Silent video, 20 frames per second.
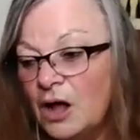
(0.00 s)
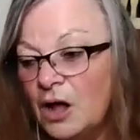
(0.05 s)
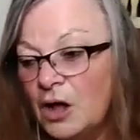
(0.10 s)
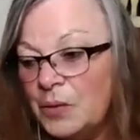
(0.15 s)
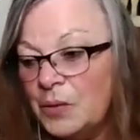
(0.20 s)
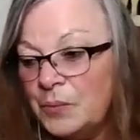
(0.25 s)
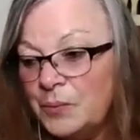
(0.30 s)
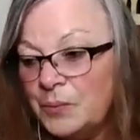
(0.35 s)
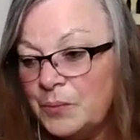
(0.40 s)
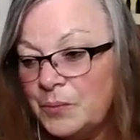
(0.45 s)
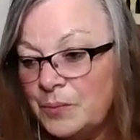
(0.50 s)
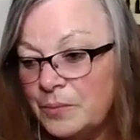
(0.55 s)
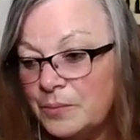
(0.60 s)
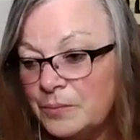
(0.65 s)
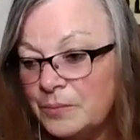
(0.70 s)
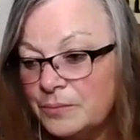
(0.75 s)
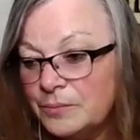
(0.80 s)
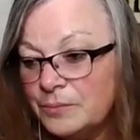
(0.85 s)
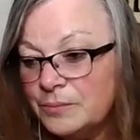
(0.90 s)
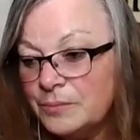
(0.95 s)
a
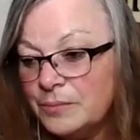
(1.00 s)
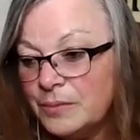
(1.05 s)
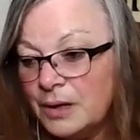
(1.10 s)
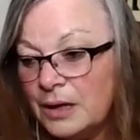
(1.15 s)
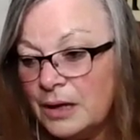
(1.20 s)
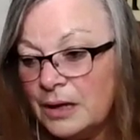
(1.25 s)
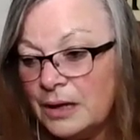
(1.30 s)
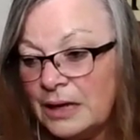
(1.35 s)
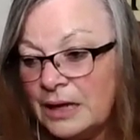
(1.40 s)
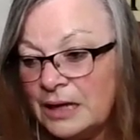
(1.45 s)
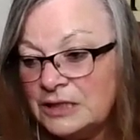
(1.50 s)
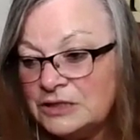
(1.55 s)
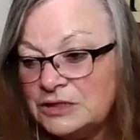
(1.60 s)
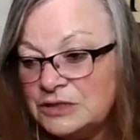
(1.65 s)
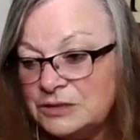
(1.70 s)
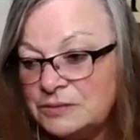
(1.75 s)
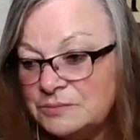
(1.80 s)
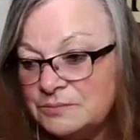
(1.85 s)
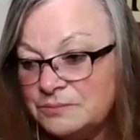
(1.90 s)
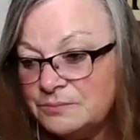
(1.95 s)

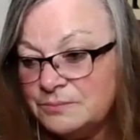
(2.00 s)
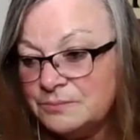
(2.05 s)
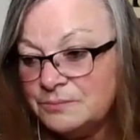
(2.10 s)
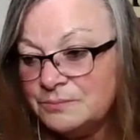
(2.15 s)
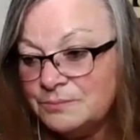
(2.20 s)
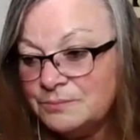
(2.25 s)
large,